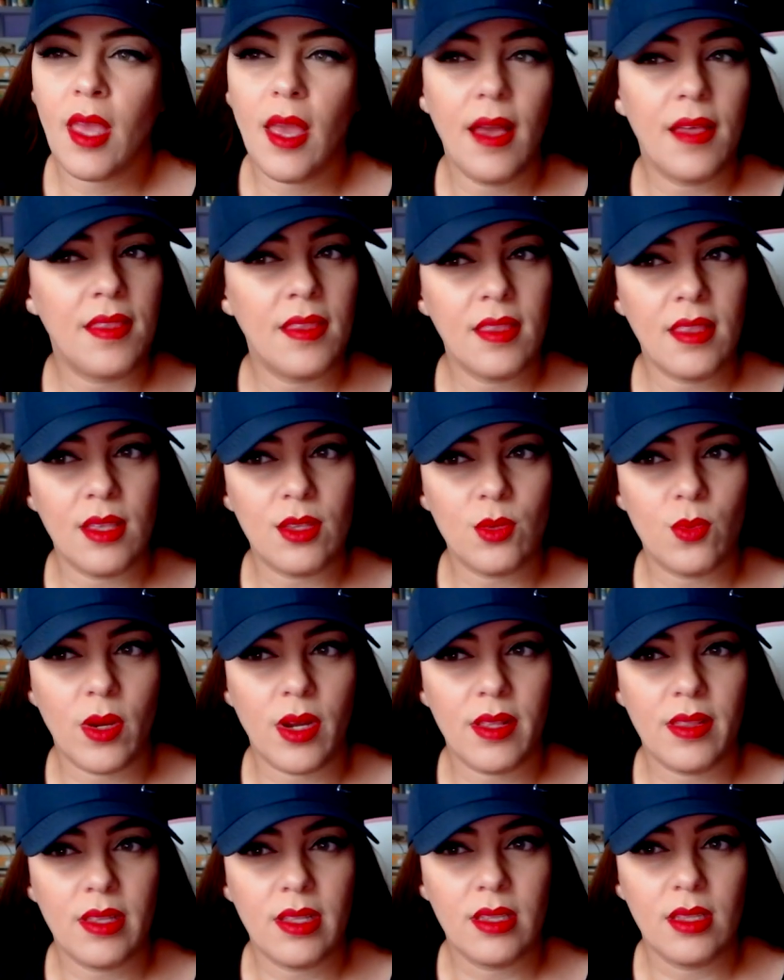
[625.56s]
I think that's
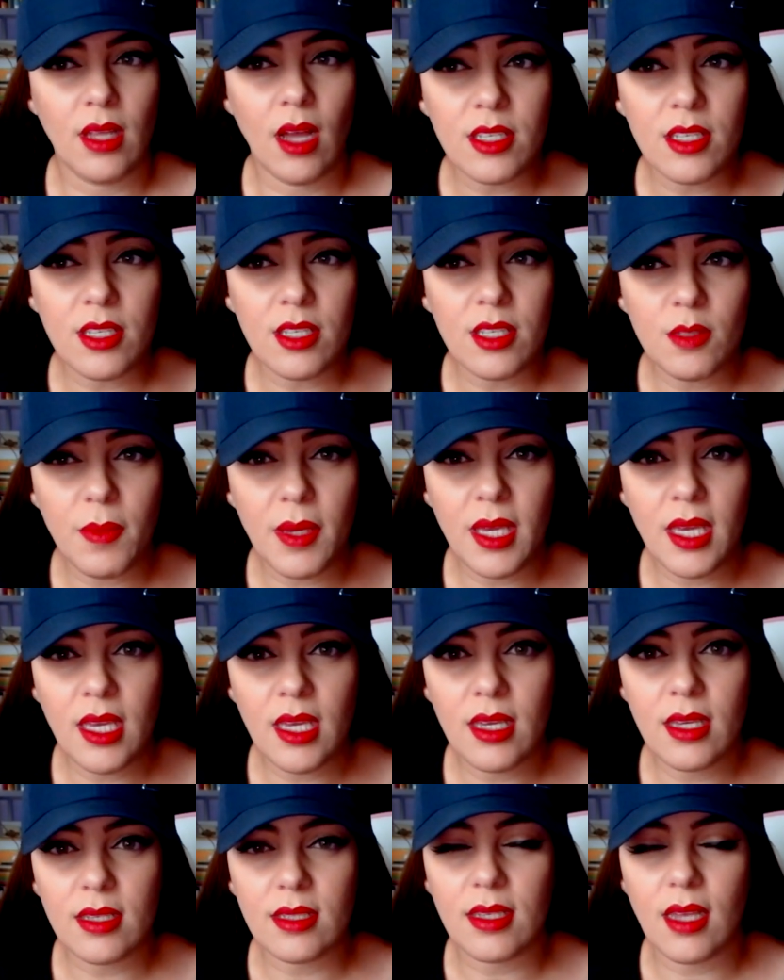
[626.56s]
where they lost me,
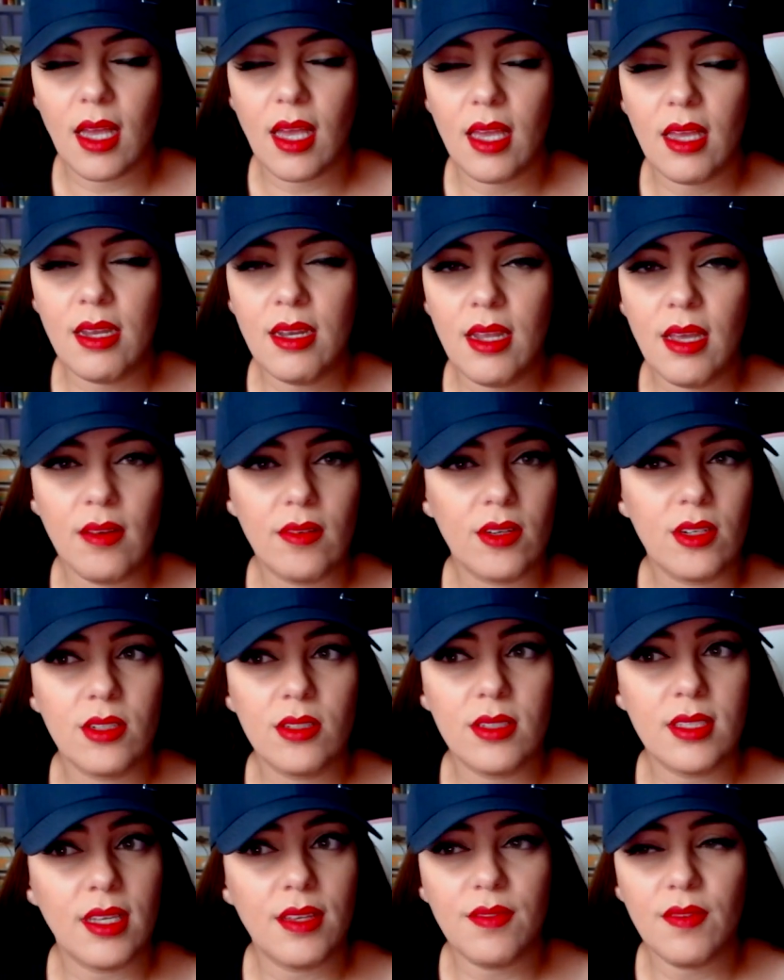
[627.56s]
because I never
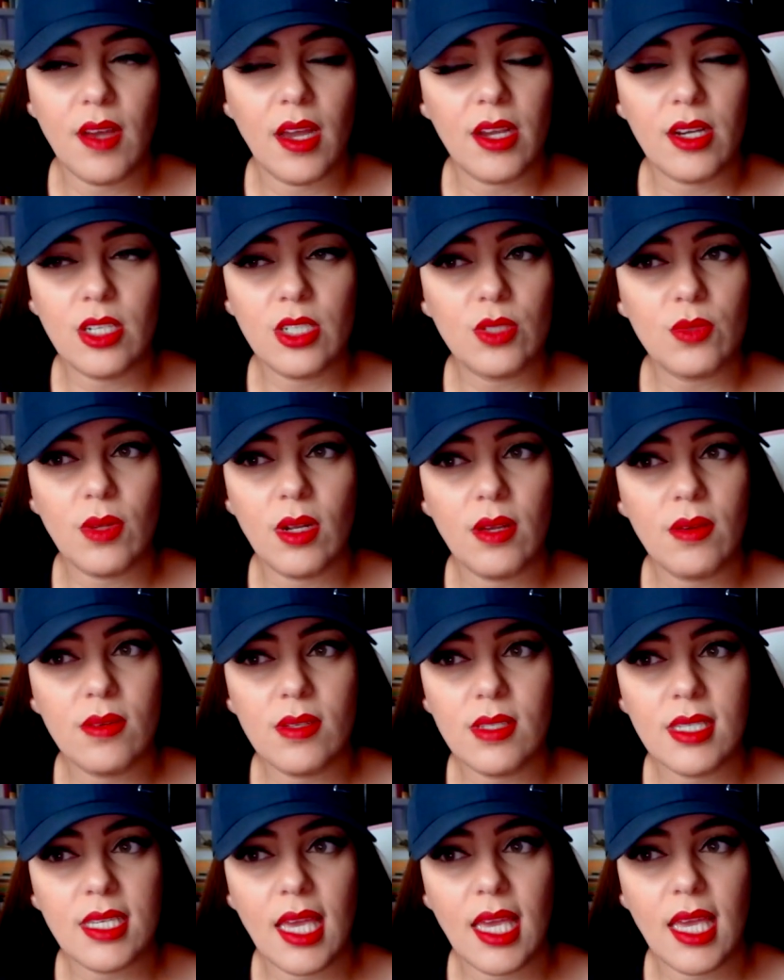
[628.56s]
set fires when I
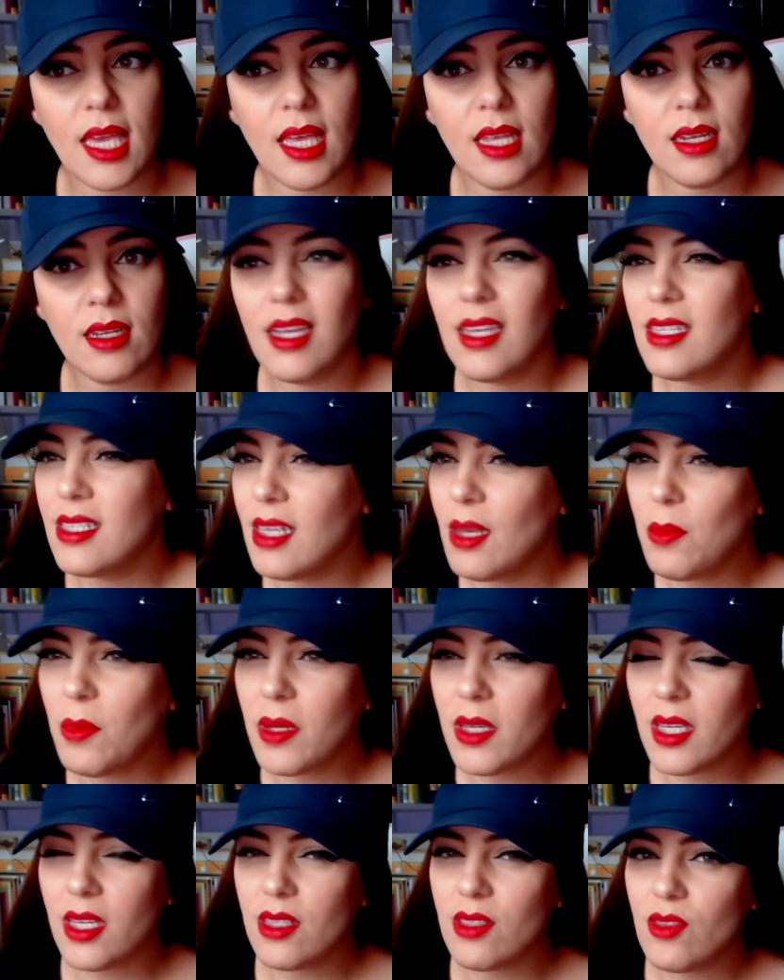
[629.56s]
was a kid. Is that
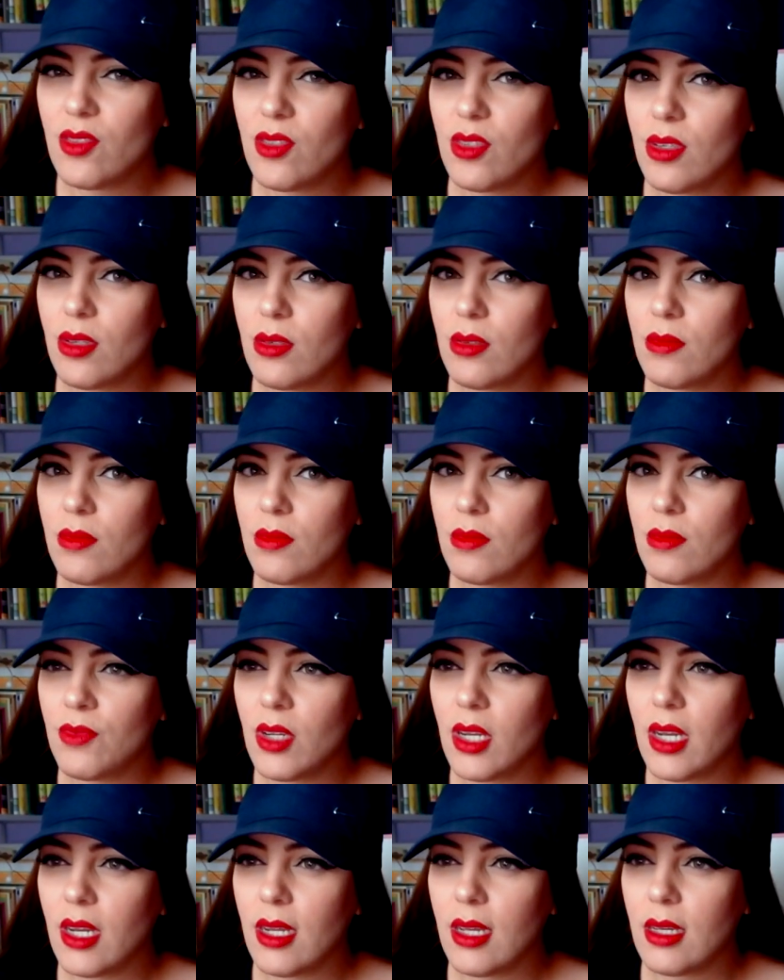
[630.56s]
what kids do,
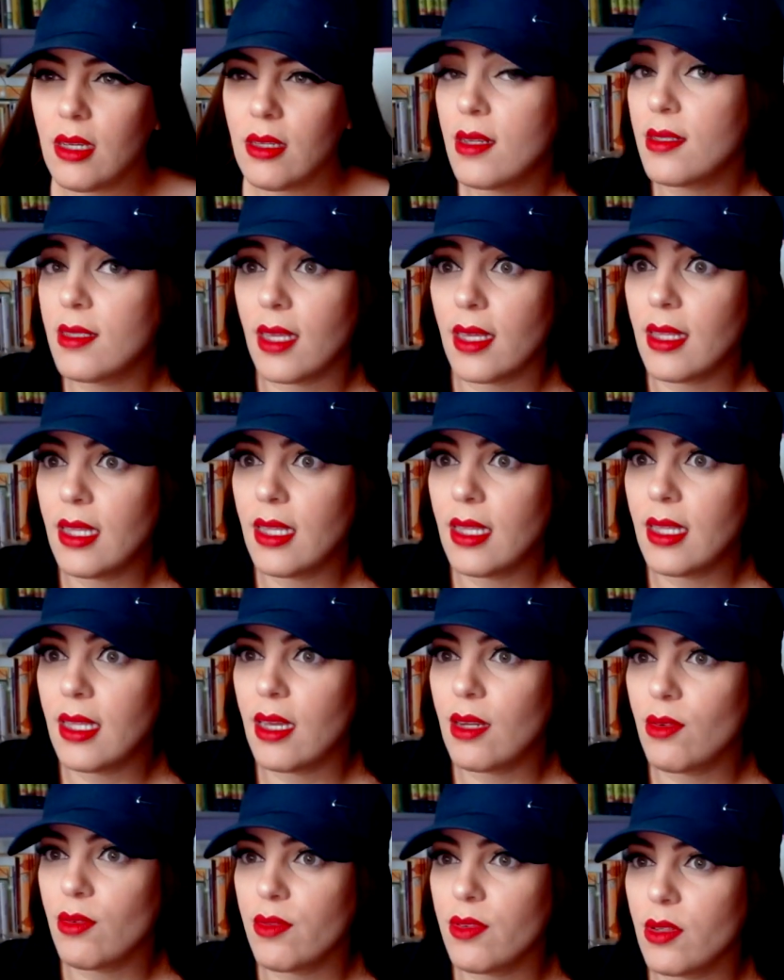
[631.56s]
really? Suddenly I
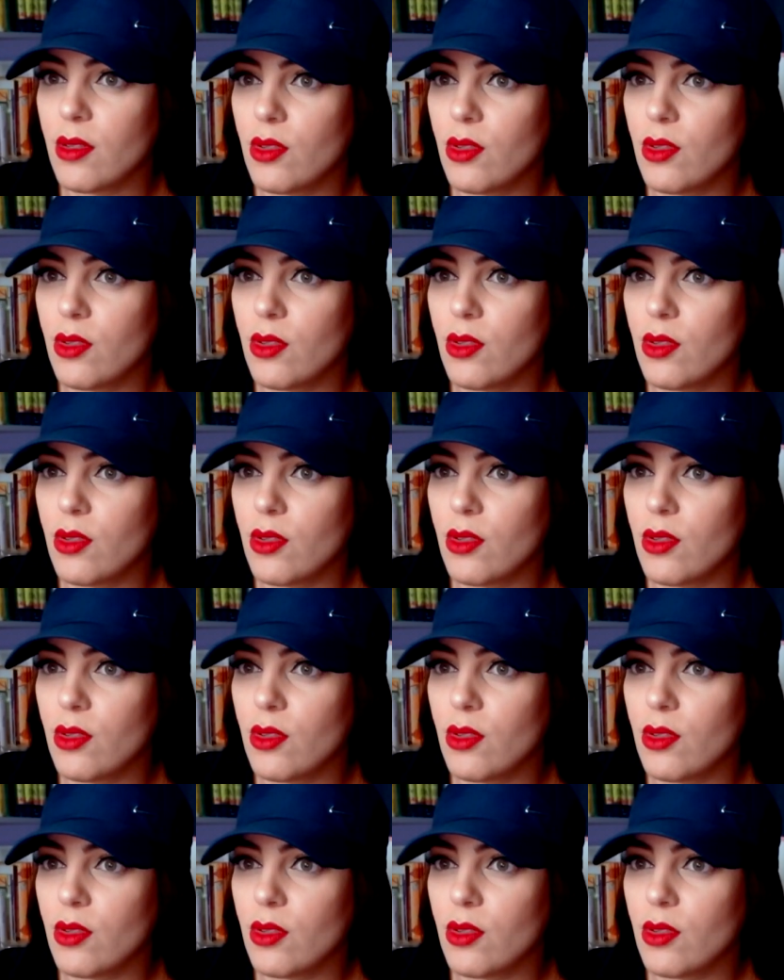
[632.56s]
don't feel